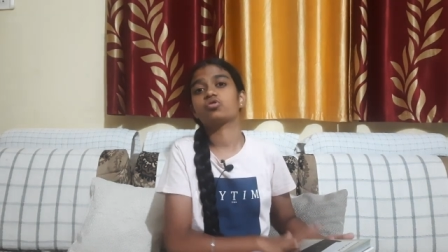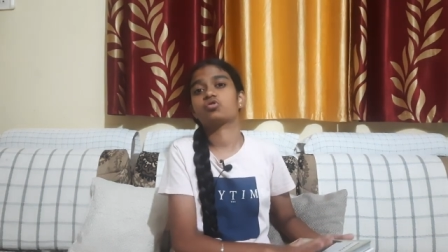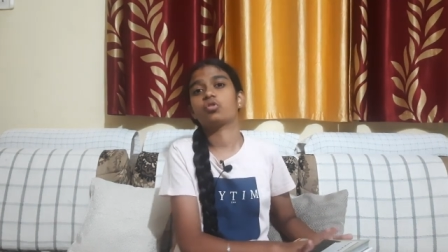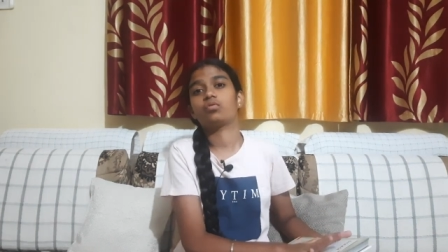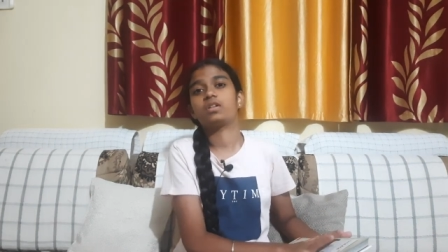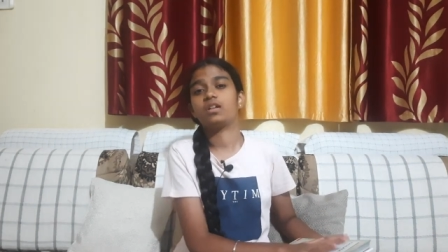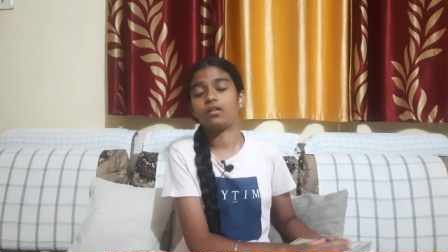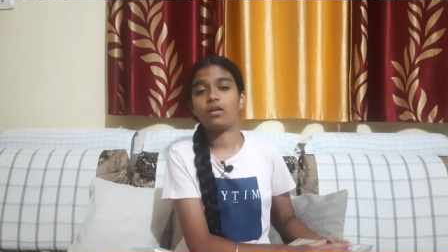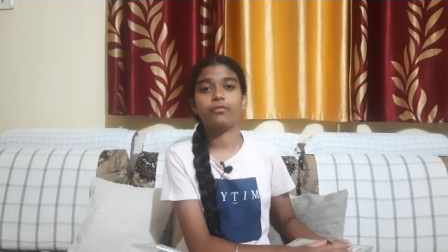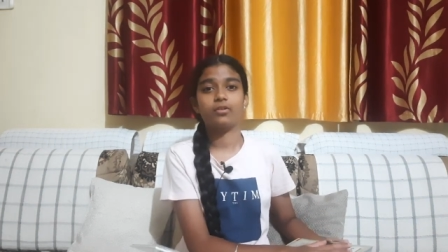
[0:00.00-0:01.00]
shown
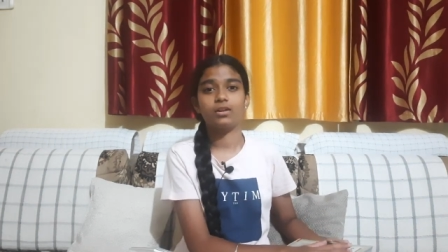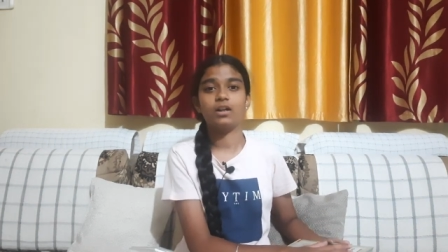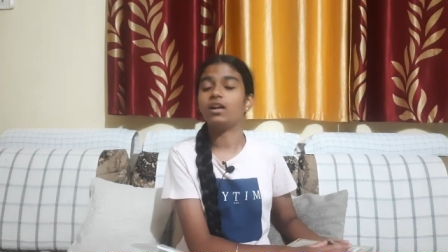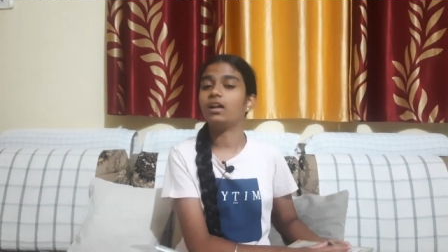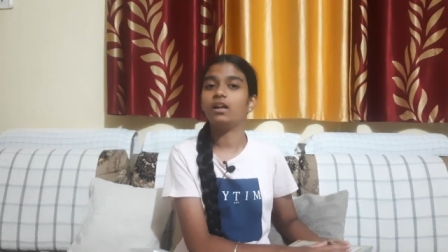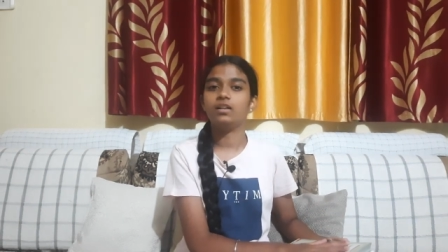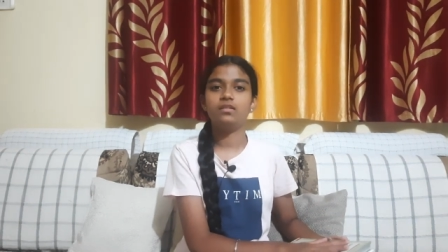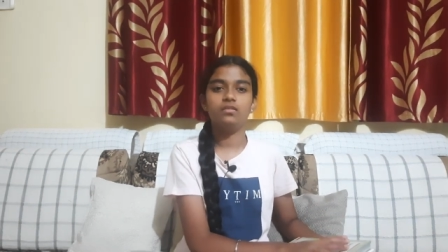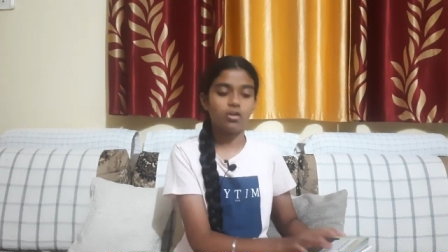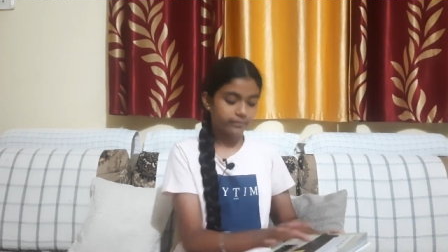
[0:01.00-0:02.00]
here of
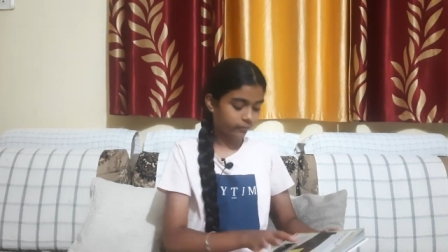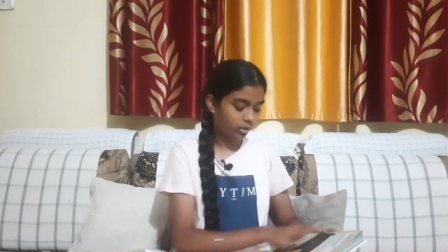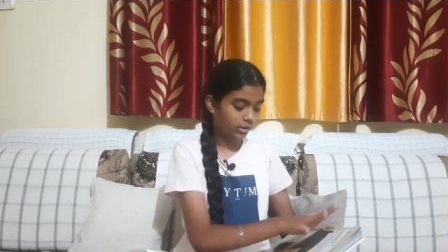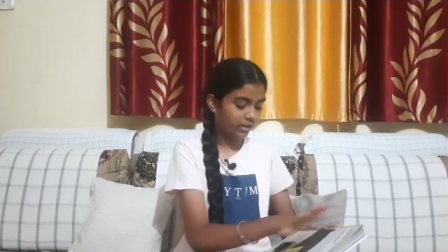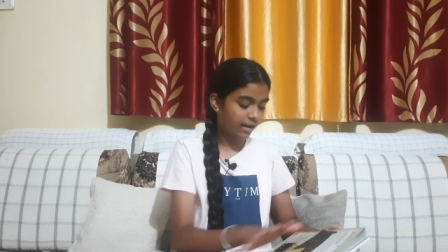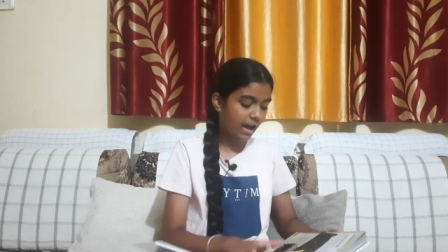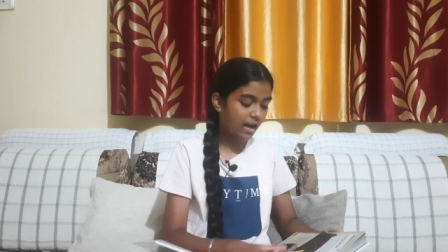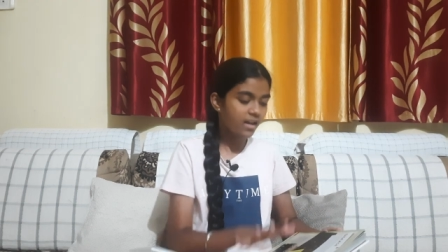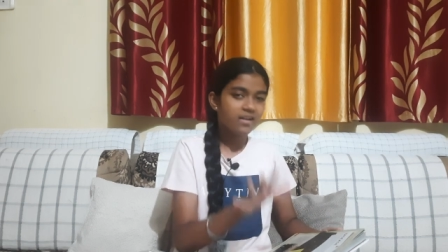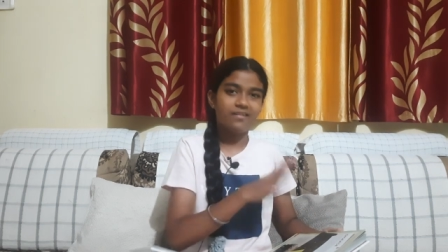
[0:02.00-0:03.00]

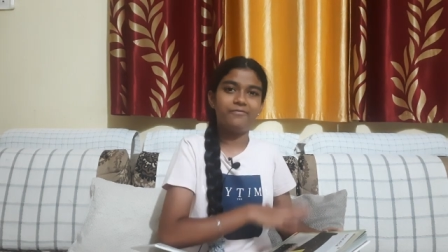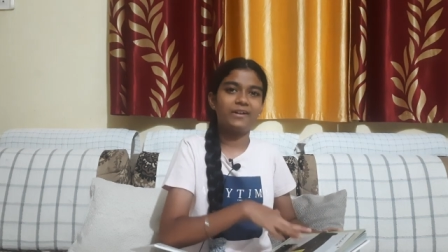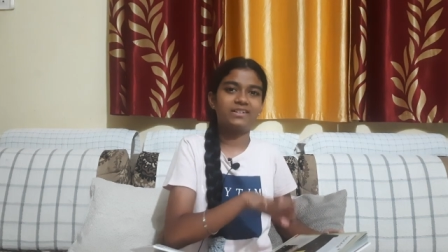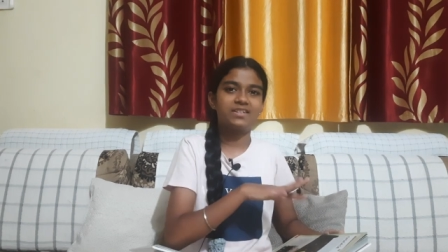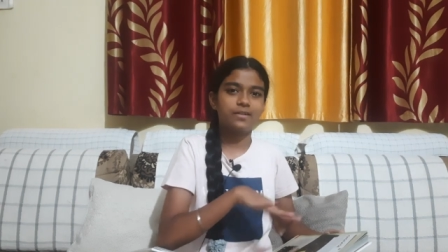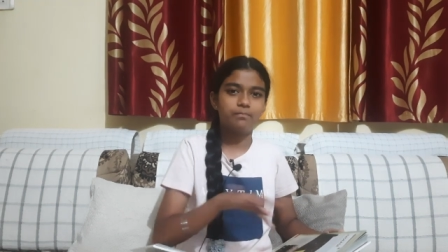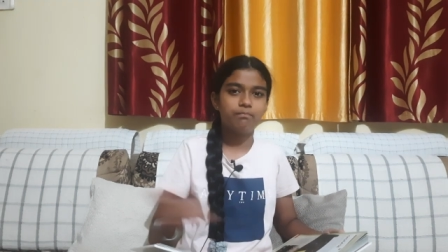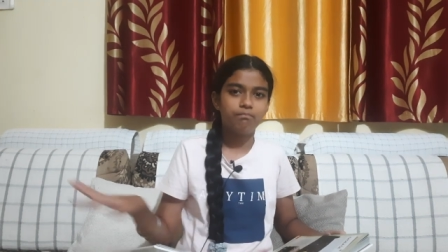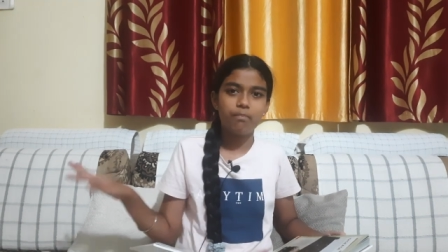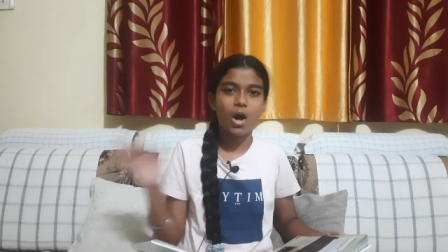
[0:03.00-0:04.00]
cholera affected
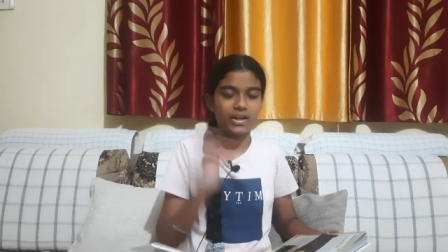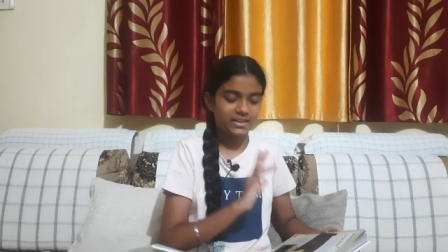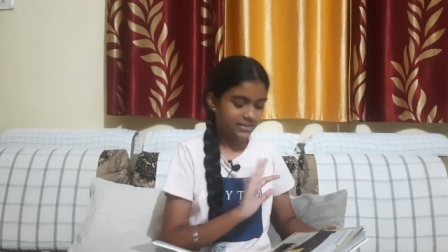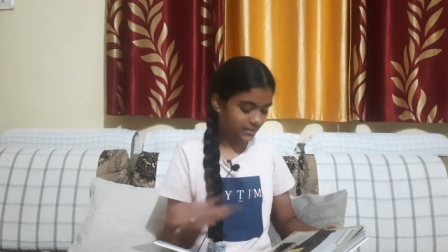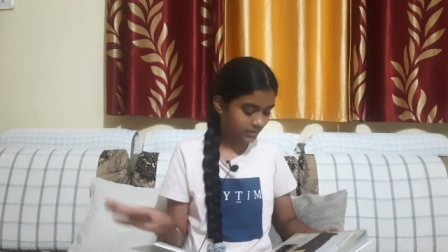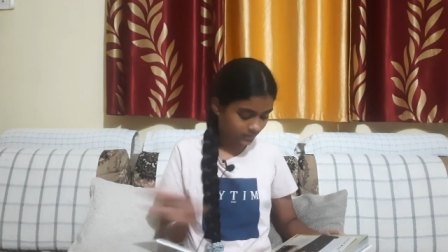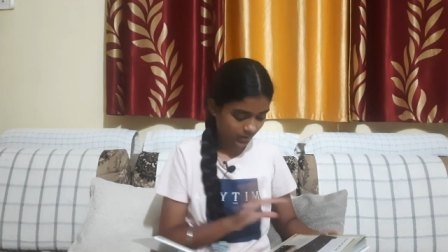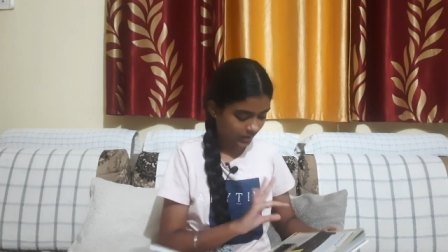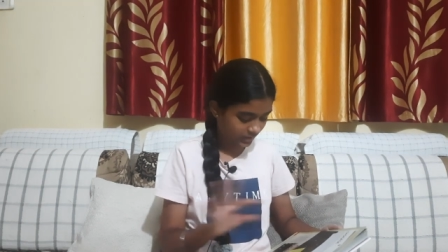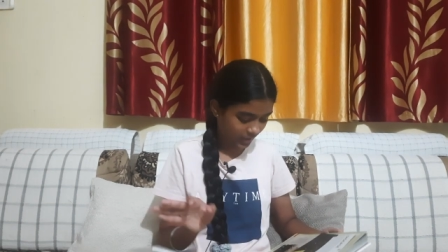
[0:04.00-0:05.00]
bodies.
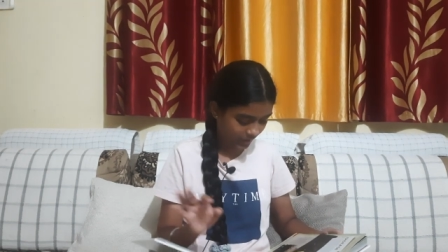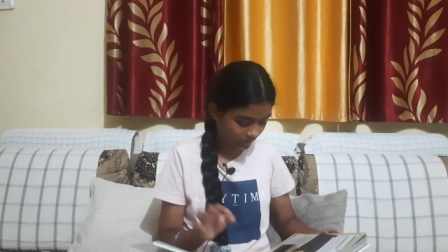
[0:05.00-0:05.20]
I